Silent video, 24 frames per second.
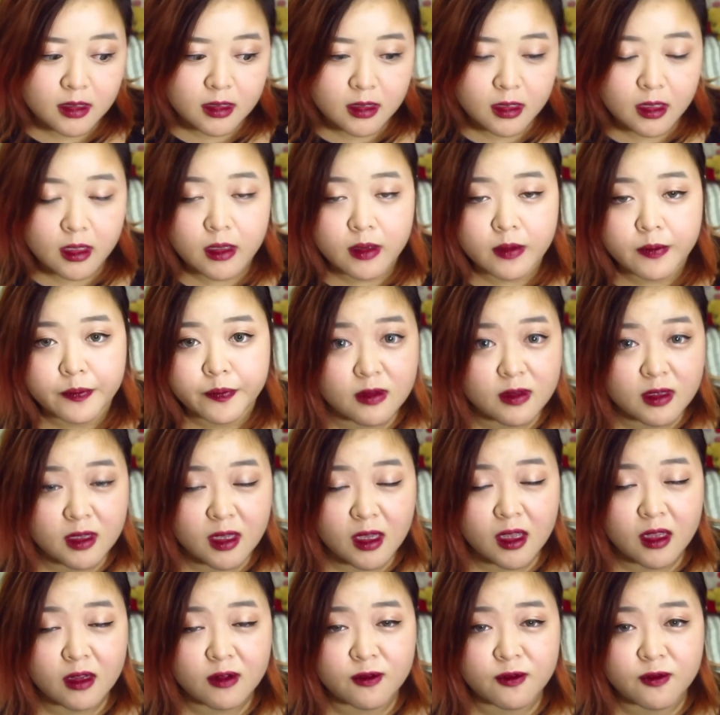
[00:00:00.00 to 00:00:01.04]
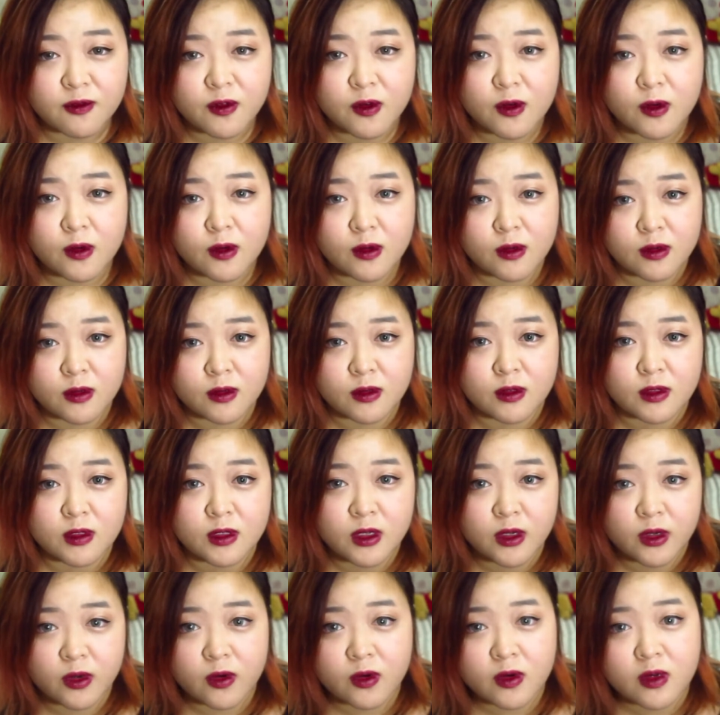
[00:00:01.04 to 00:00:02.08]
yeah again for
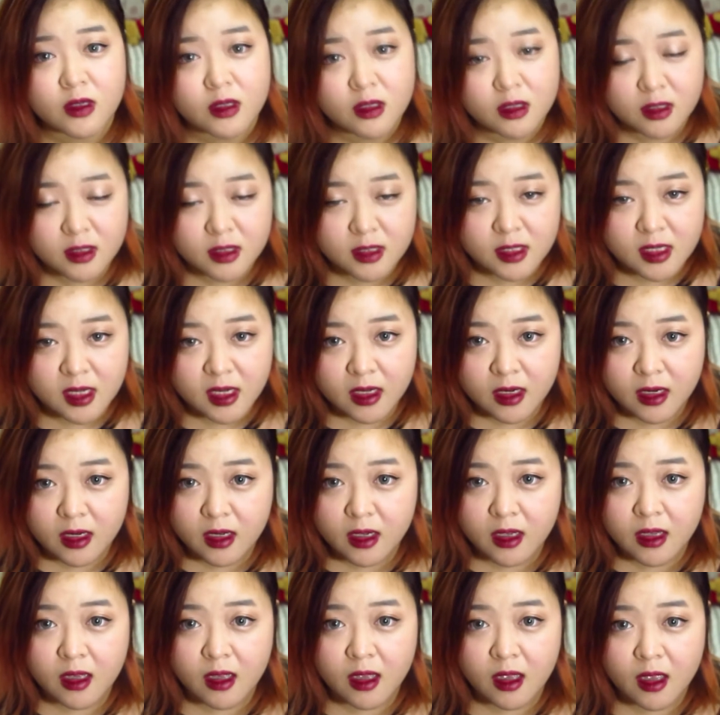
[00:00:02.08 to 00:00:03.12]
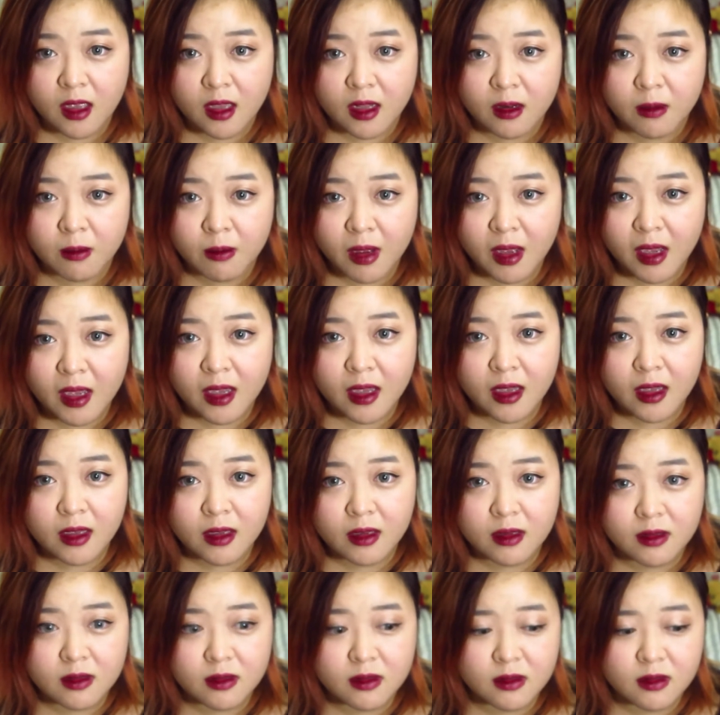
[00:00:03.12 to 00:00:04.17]
your understanding and
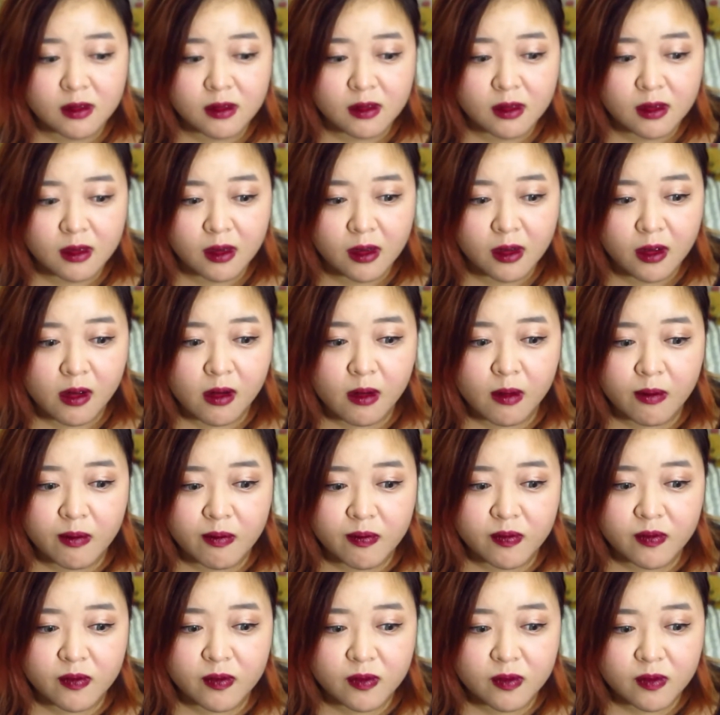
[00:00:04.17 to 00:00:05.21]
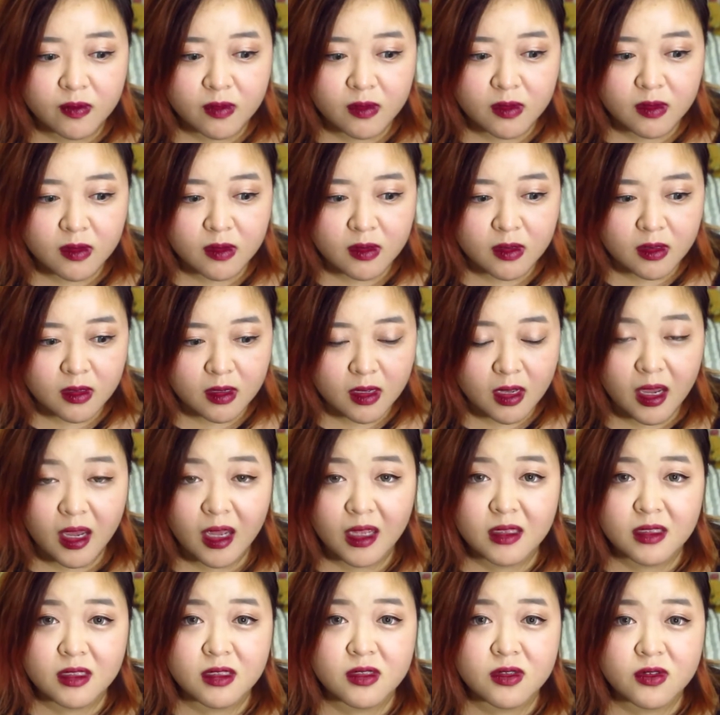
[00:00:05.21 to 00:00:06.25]
my um,
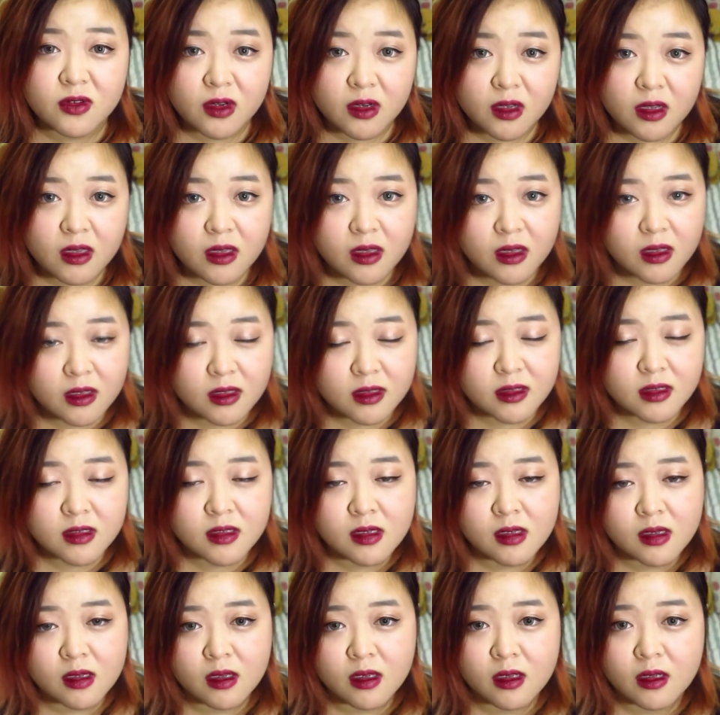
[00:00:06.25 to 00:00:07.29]
answering i guess